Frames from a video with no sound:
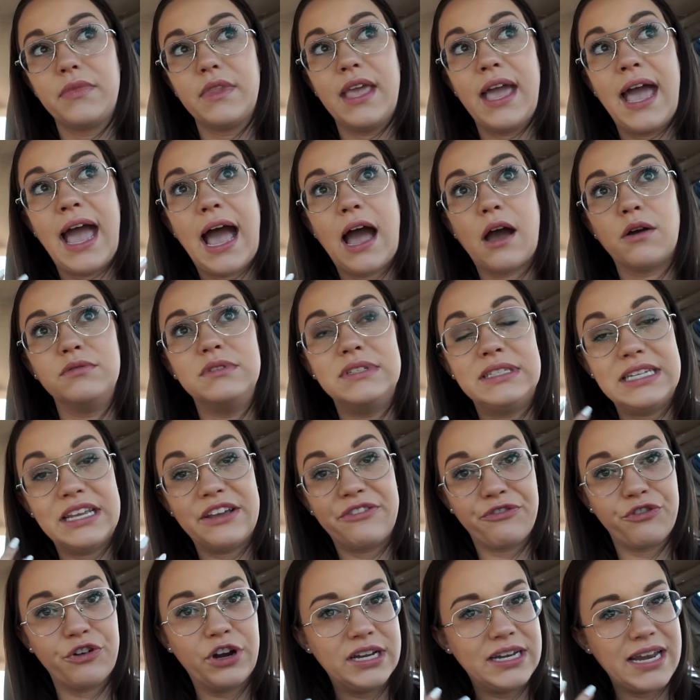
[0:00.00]
how
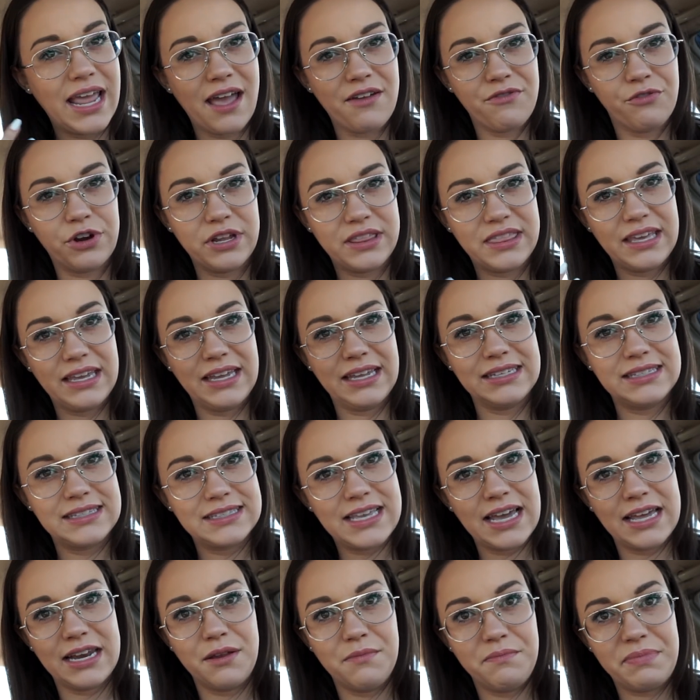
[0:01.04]
different everything is
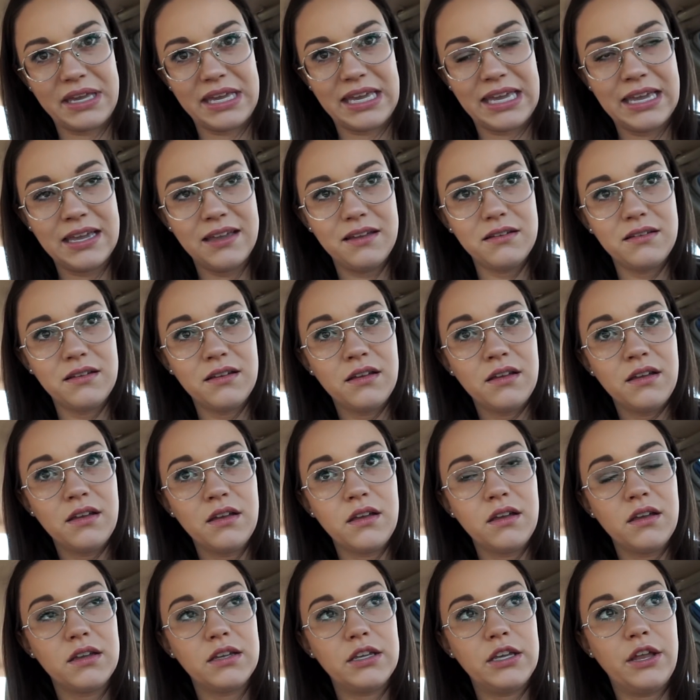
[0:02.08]
gonna be,
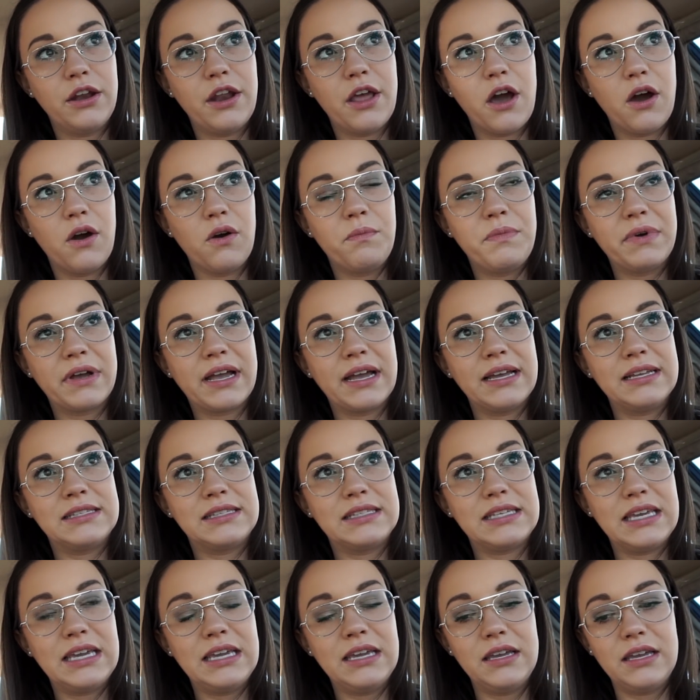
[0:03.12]
you know,
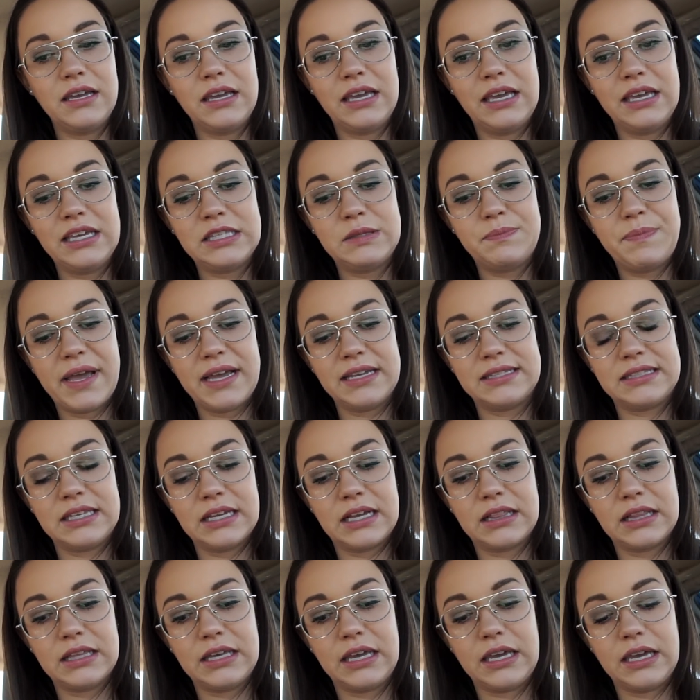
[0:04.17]
because he's
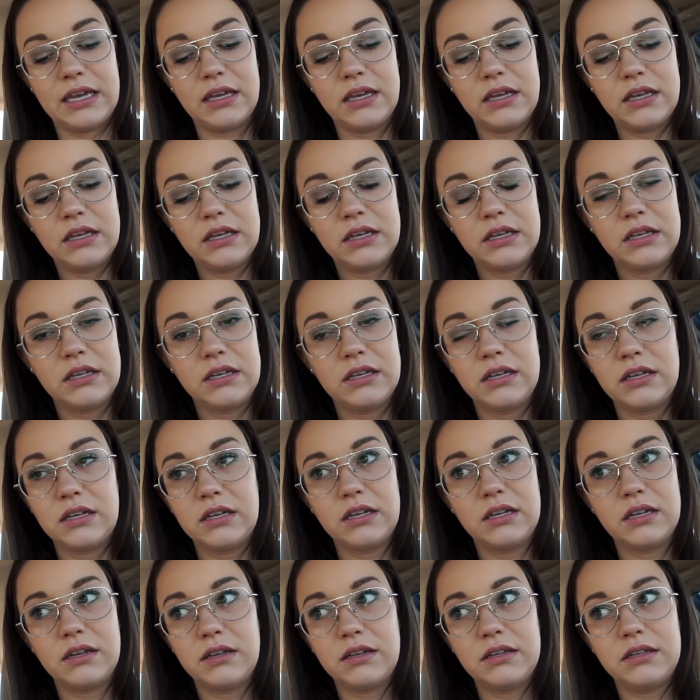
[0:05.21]
basically,
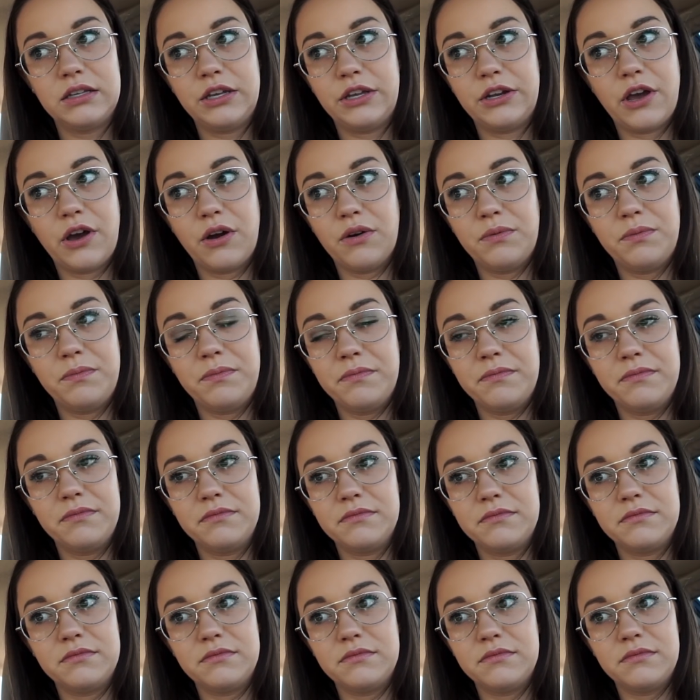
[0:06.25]
you know,
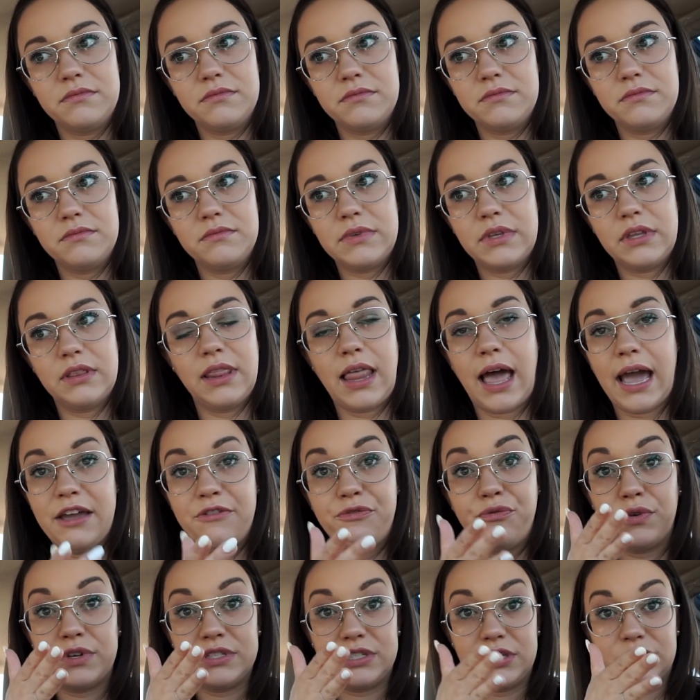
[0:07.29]

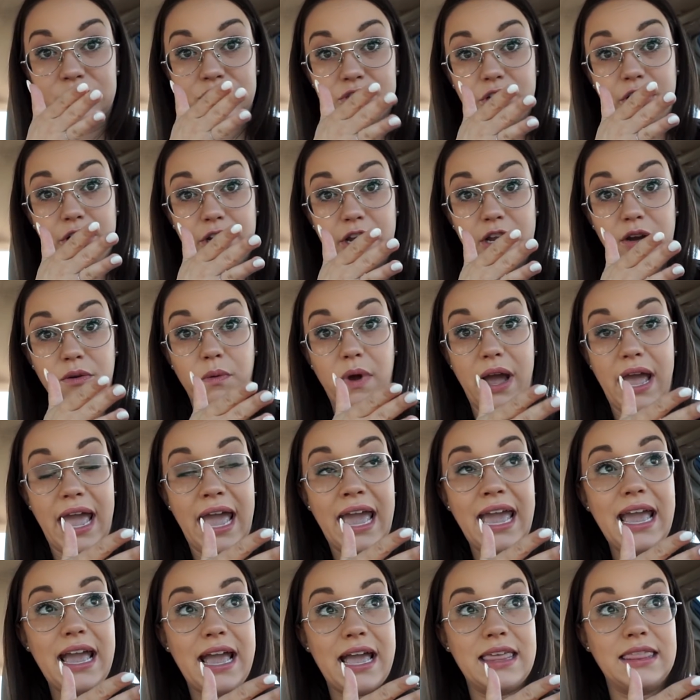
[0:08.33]
life was a certain
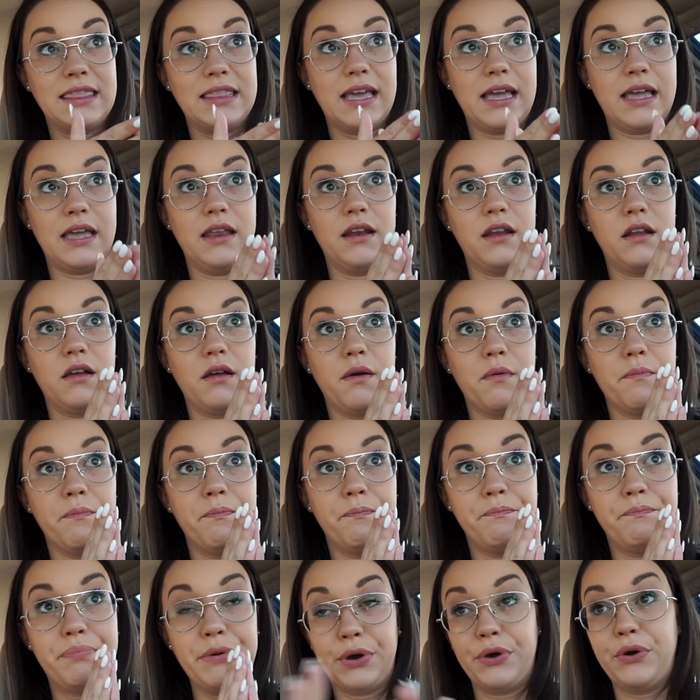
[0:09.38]
way, and then
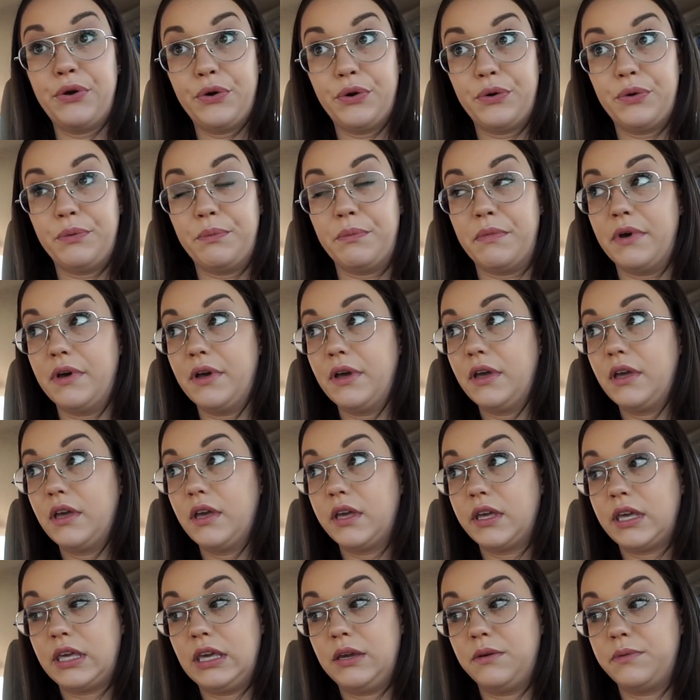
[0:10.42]
boom,
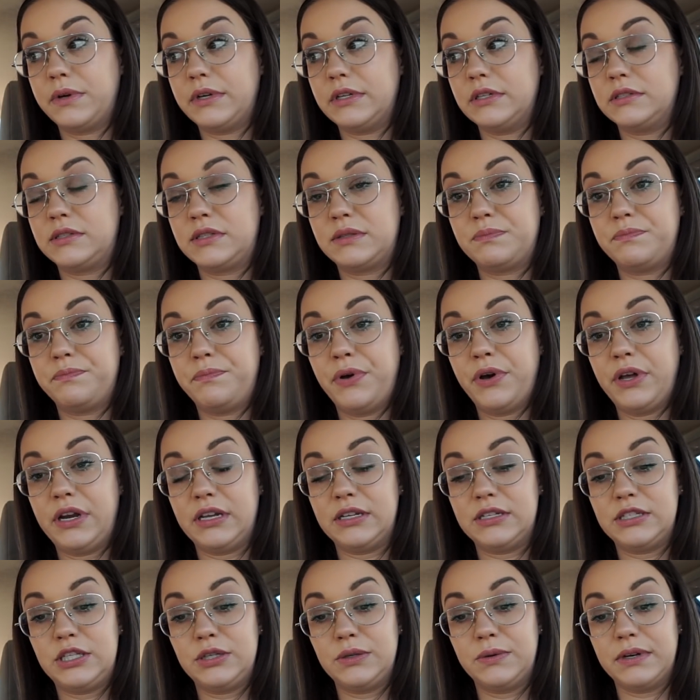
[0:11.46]
he was put
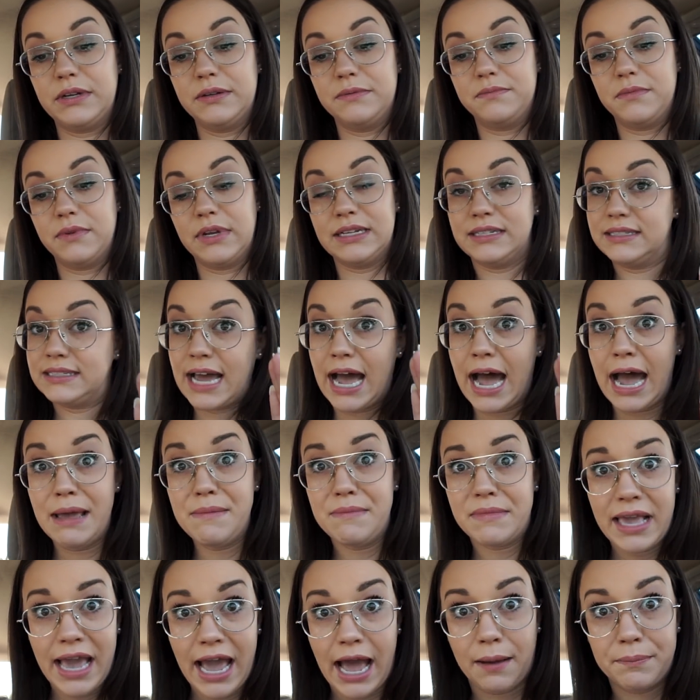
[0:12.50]
into a
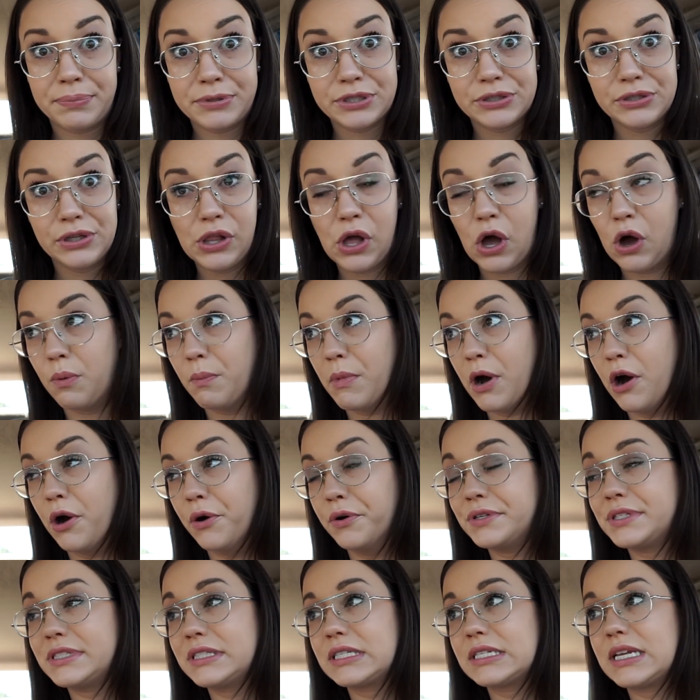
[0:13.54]
time capsule
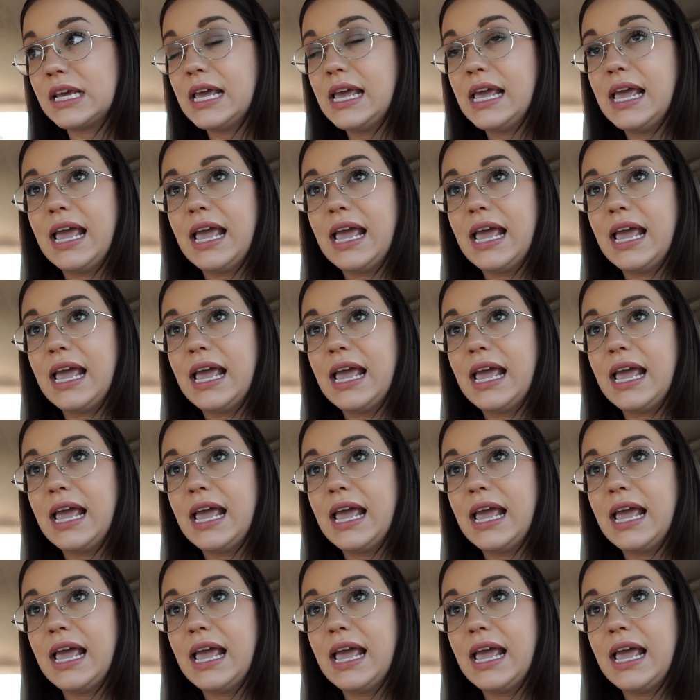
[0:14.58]
almost.